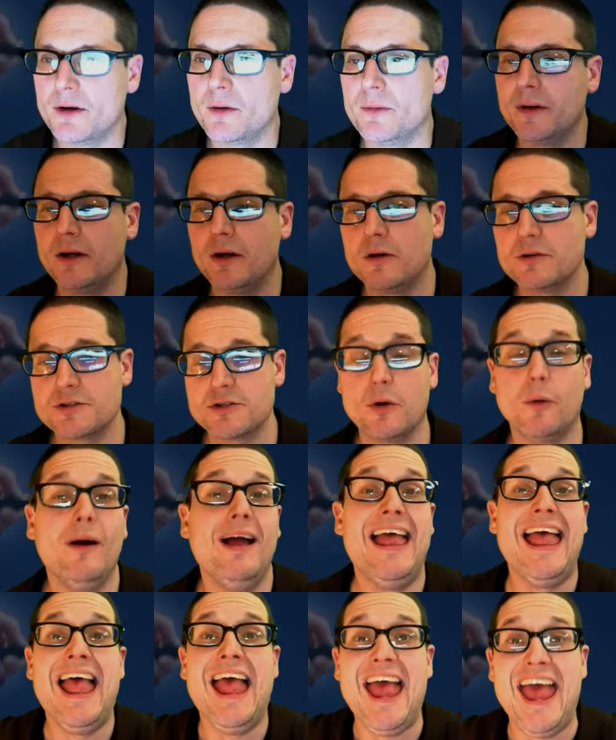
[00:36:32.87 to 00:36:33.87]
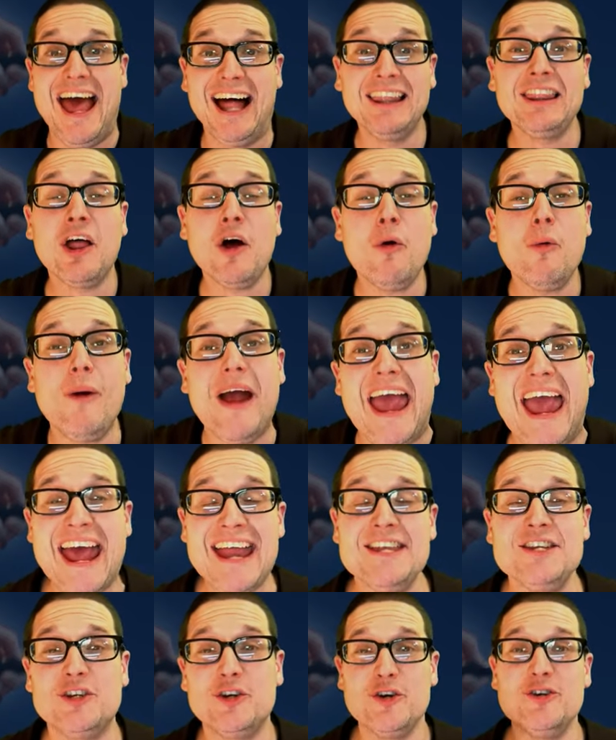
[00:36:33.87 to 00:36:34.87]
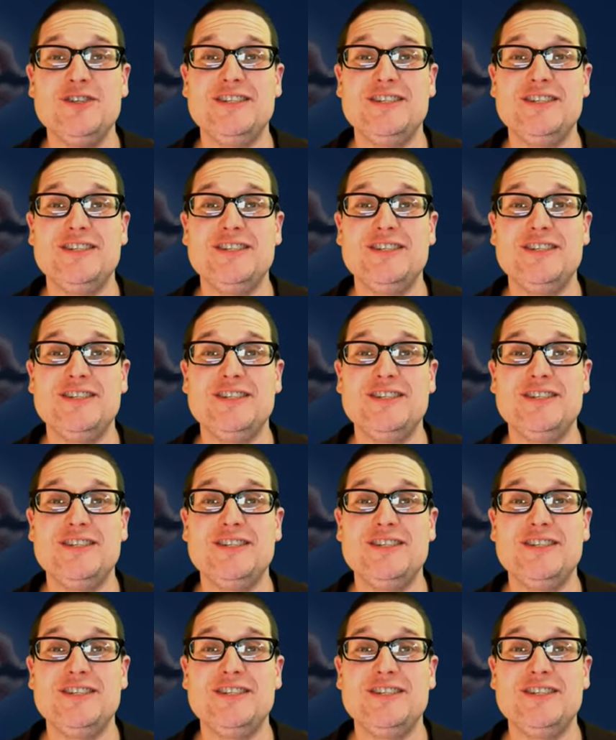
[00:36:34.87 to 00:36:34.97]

we go. So hello and good